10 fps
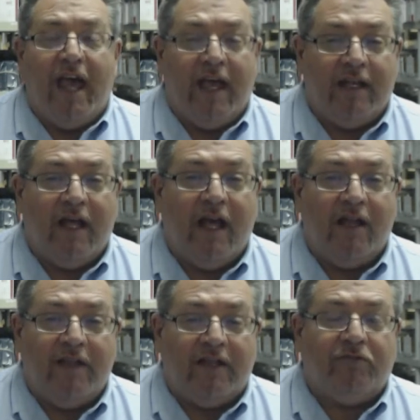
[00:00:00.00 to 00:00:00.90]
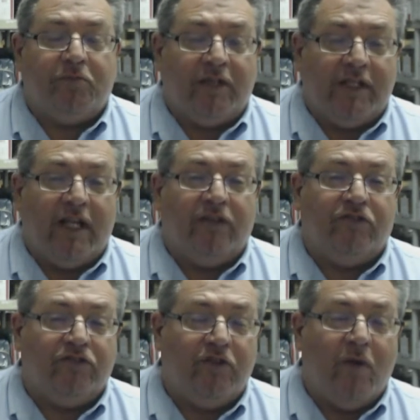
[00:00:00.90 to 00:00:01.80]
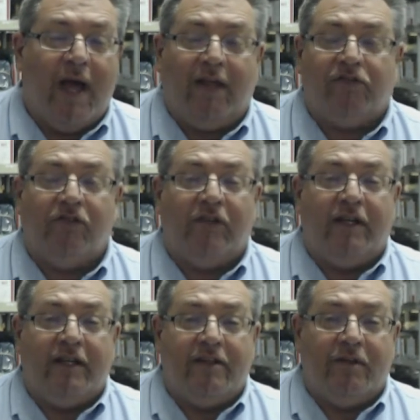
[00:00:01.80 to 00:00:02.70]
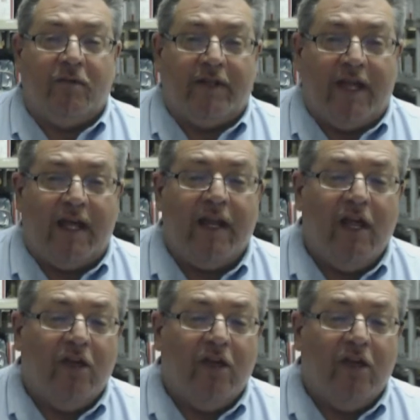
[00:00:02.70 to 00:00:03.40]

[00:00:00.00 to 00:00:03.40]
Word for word: And uh, that's pretty nice. There's no hassle or anything with that.